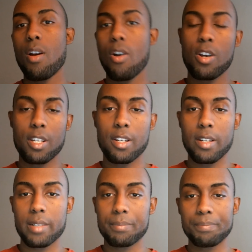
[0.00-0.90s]

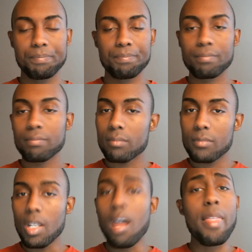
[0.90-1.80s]

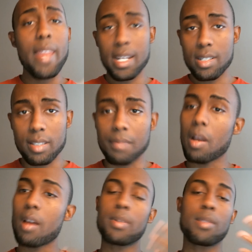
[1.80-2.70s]
on the edges of
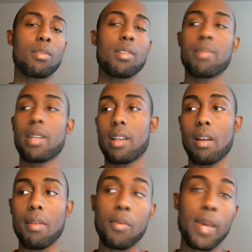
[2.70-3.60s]
garments, or depending
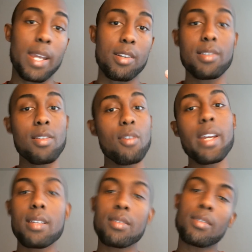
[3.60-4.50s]
on the way you're sewing
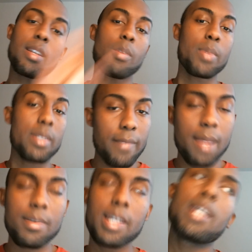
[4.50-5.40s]
it to another piece of
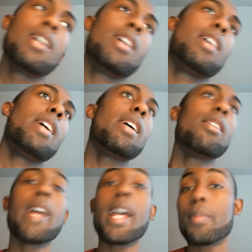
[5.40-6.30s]
fabric,
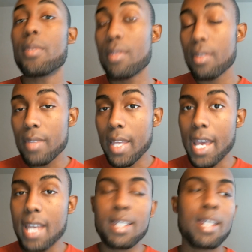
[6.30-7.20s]
it'll help you do
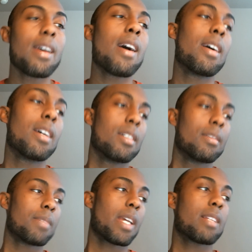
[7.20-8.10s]
that.
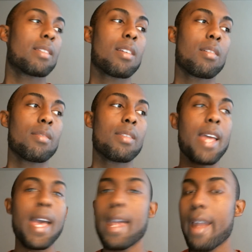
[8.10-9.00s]
And so
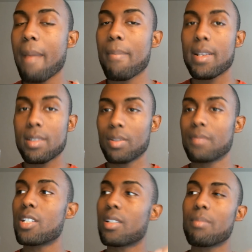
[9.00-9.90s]
that I mess
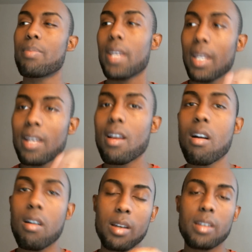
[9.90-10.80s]
with just depending
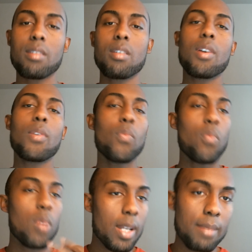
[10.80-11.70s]
on
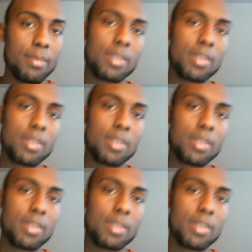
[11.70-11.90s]
what I'm